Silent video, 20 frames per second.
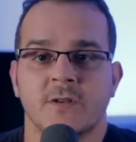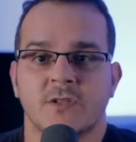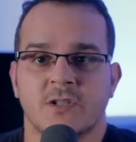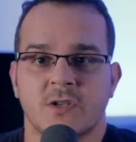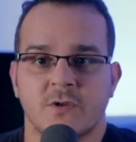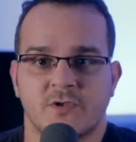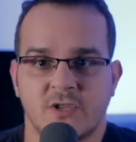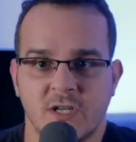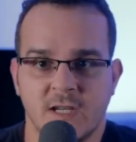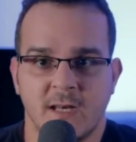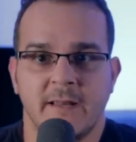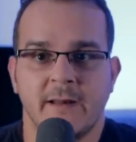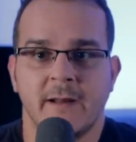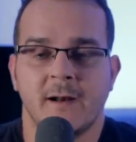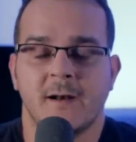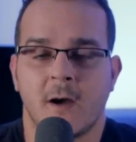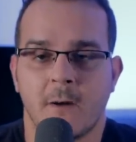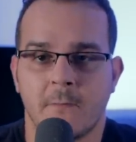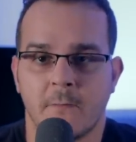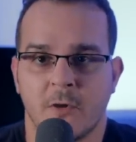so she
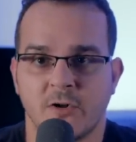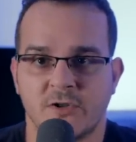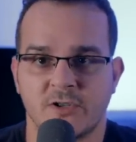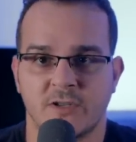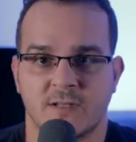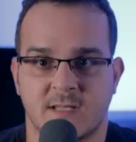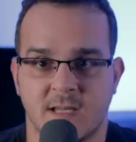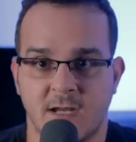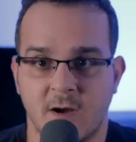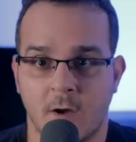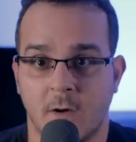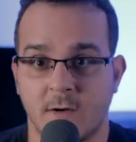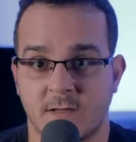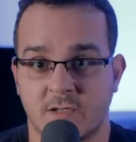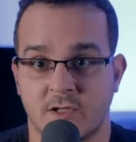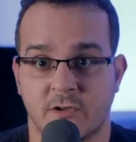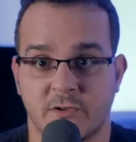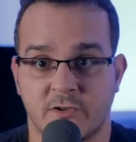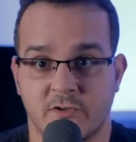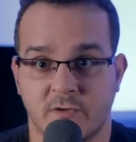needed emergency heart
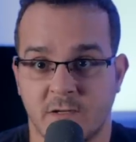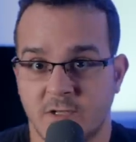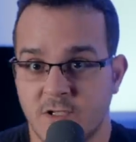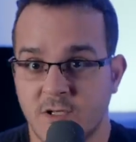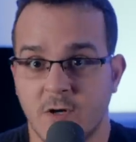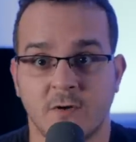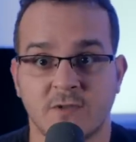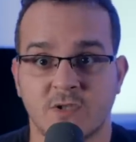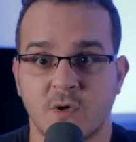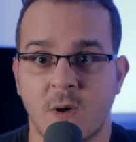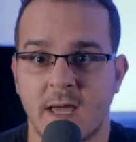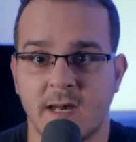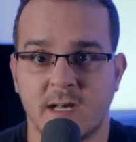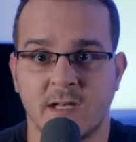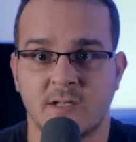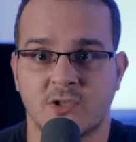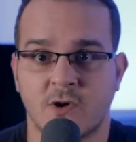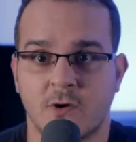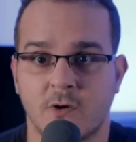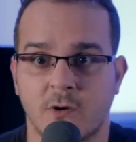surgery. She also had
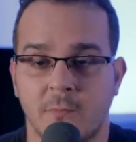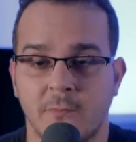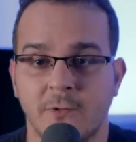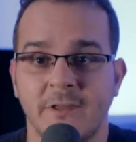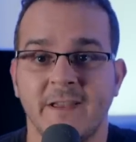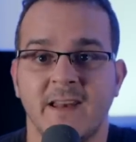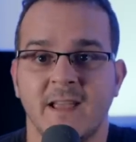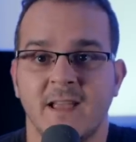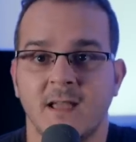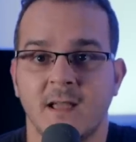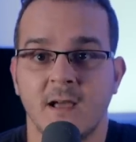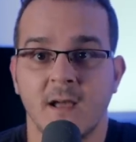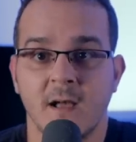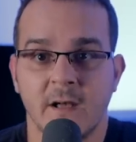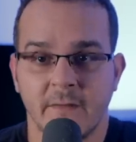internal bleeding.